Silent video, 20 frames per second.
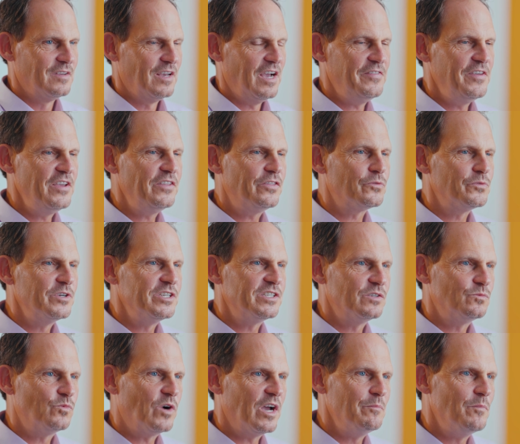I think the
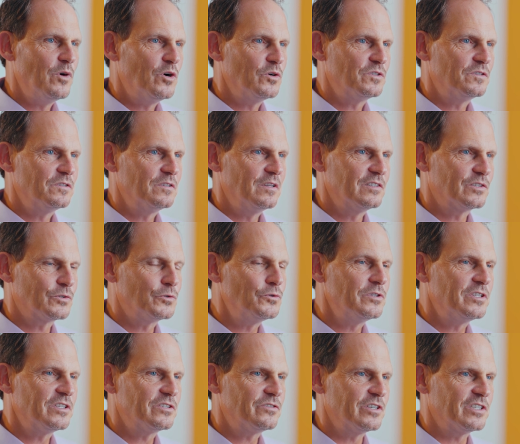reason why most school
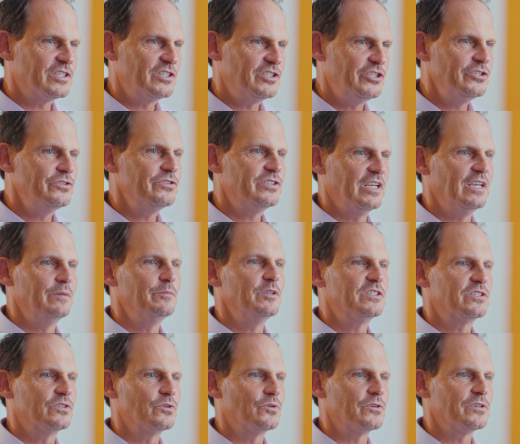districts choose
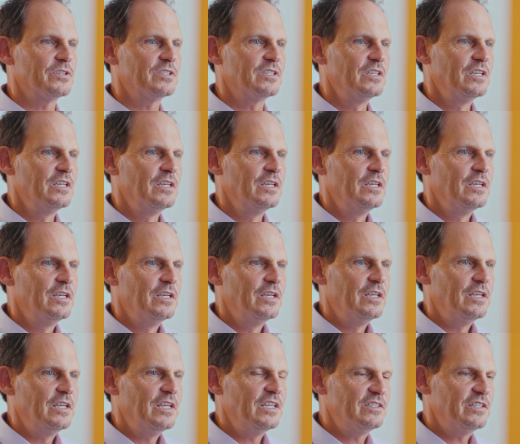ImageSource
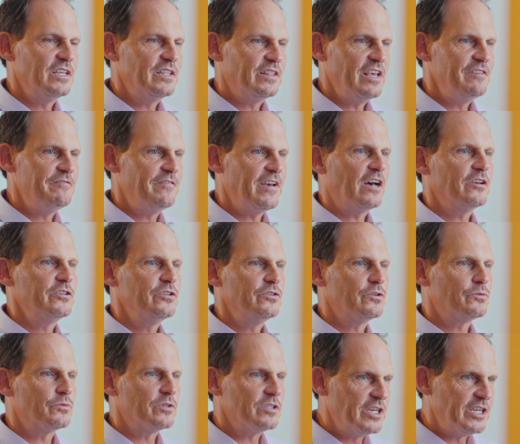is that they value
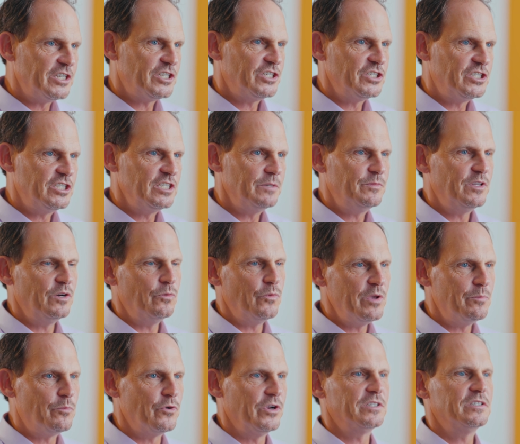the relationship that
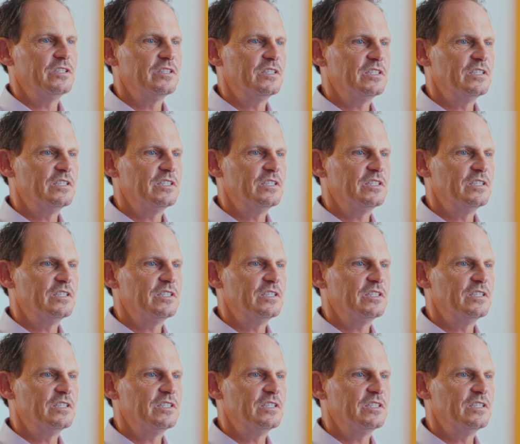we bring to